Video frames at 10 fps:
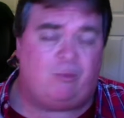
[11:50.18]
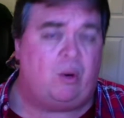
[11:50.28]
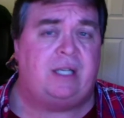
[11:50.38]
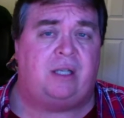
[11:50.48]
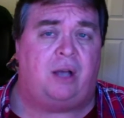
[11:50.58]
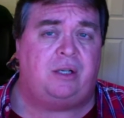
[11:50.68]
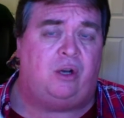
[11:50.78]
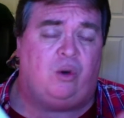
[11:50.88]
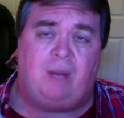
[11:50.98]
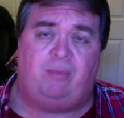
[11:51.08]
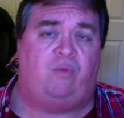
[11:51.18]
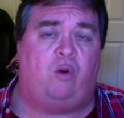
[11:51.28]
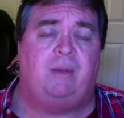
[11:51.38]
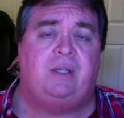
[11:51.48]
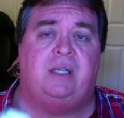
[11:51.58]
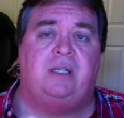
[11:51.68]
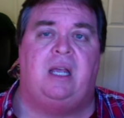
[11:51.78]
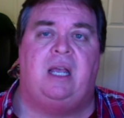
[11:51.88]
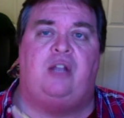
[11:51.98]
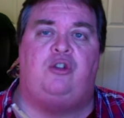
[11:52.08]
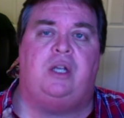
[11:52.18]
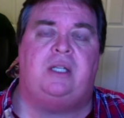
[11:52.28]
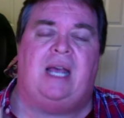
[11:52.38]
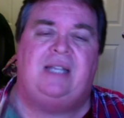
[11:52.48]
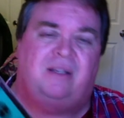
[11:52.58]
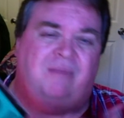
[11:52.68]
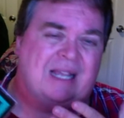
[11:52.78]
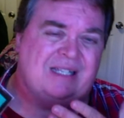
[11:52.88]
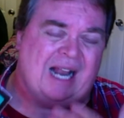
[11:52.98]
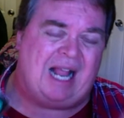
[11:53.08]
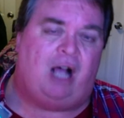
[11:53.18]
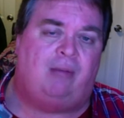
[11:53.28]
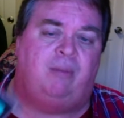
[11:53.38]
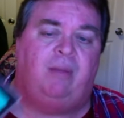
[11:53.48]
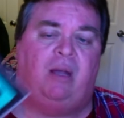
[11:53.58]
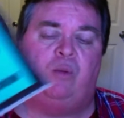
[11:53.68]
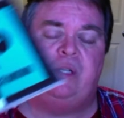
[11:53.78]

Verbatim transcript: great songs in here, great performances. Just as a, as an album, it was